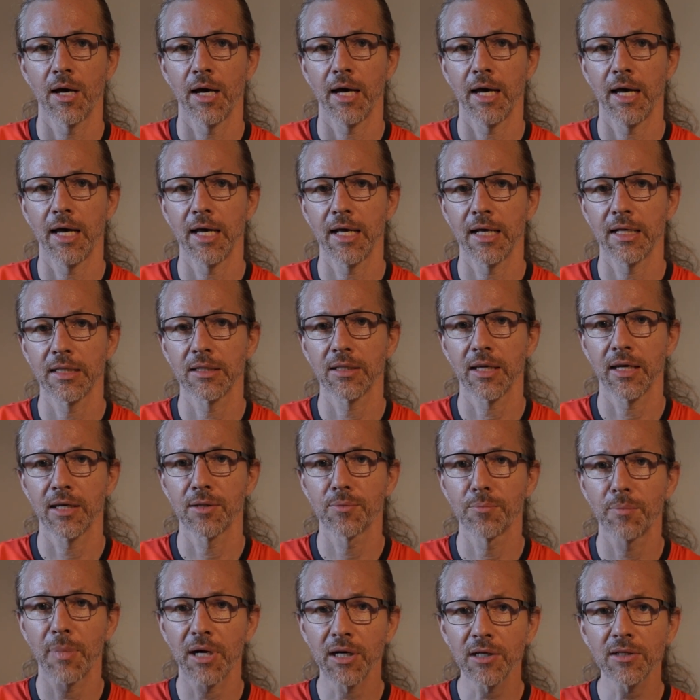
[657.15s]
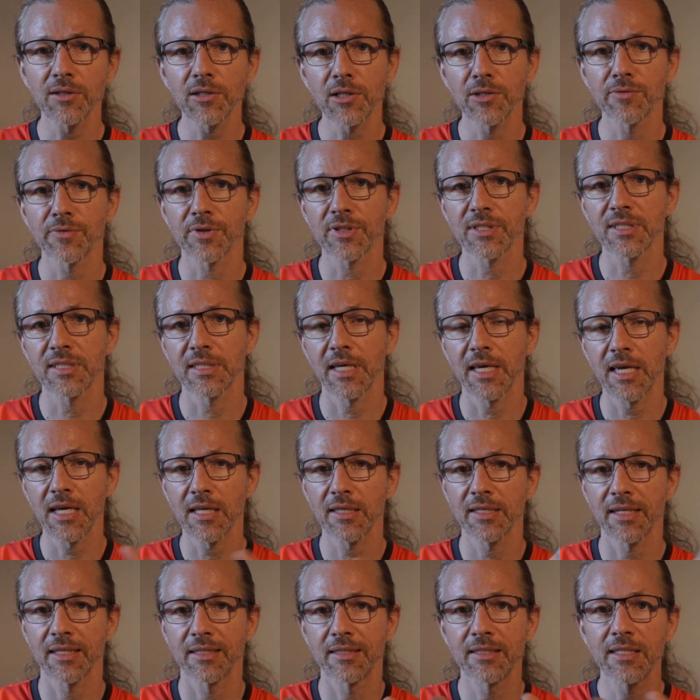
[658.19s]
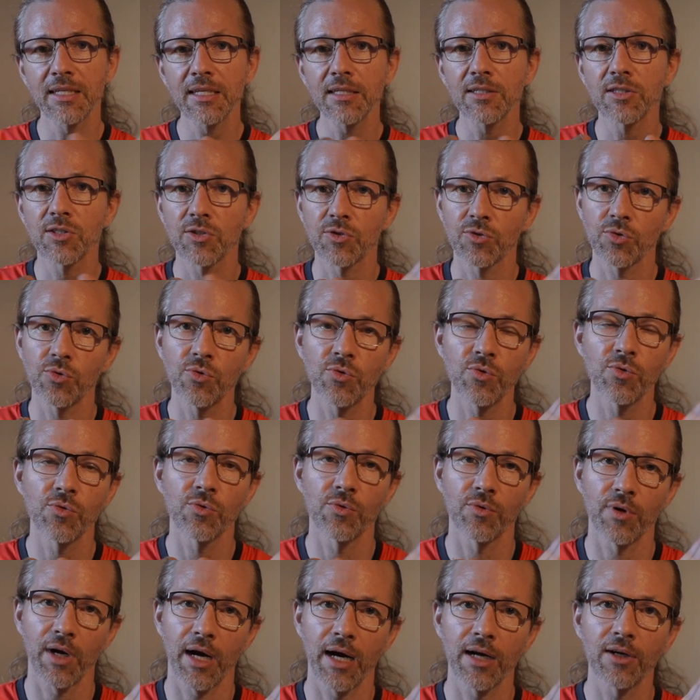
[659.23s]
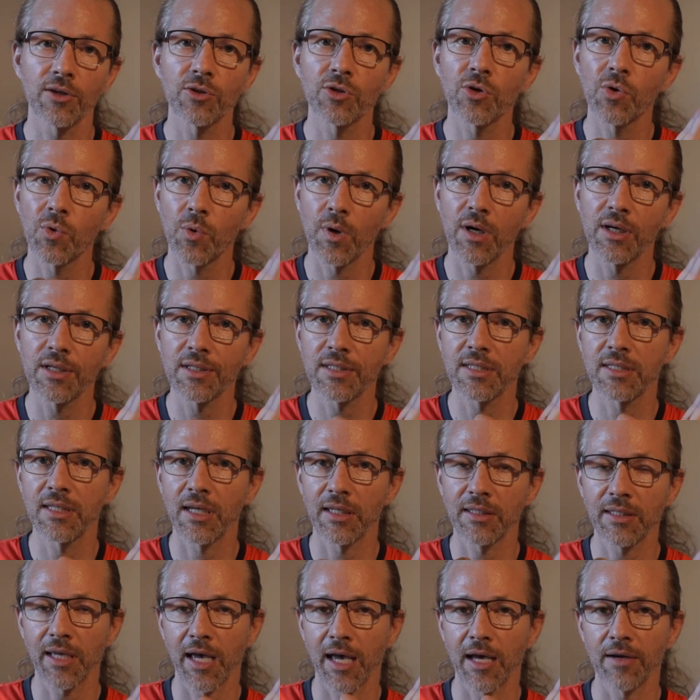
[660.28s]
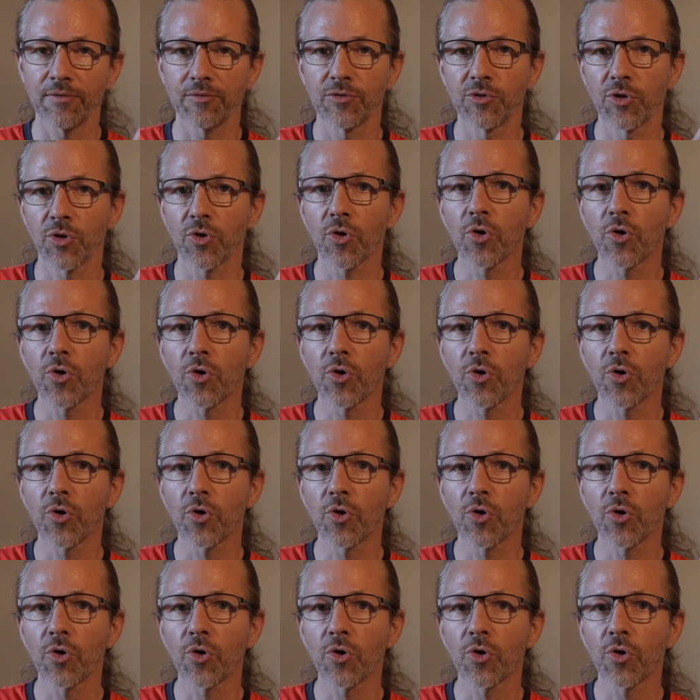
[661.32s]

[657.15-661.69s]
And Martin was saying that these two are the ones that have the